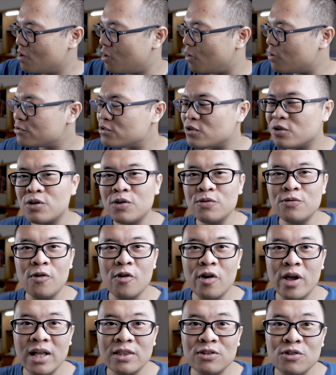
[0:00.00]
Also, don't
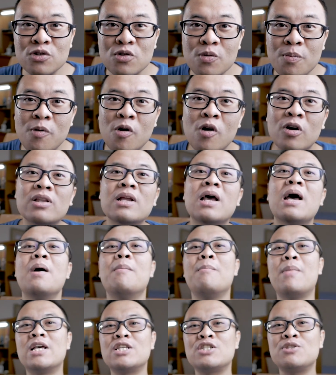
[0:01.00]
forget to support
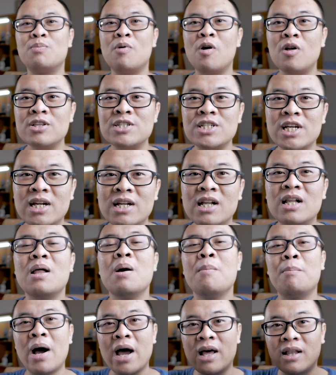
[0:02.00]
my small channel
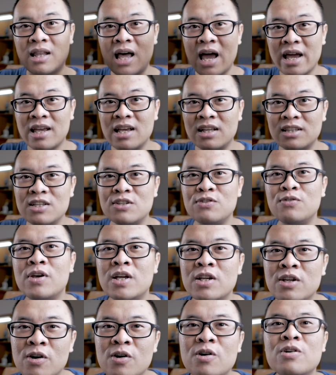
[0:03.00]
by liking this
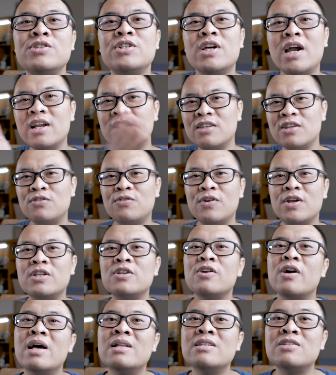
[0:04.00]
video, sharing this
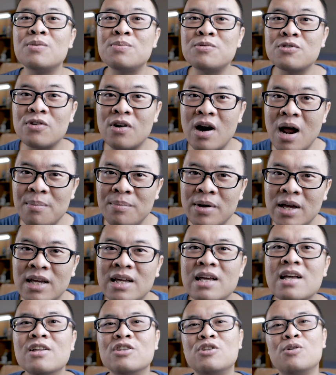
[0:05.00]
video, and
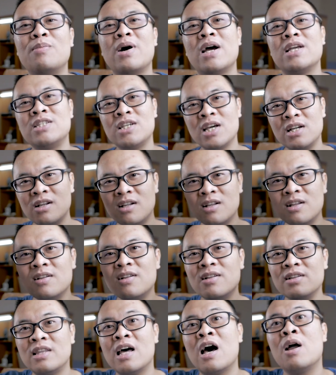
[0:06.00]
subscribing to my channel
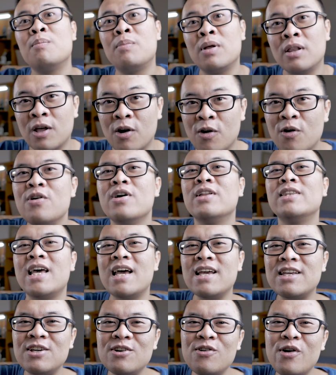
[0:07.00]
down below.
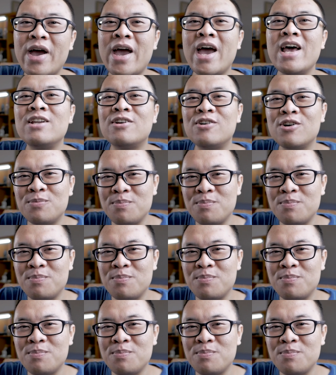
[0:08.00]
Thank you and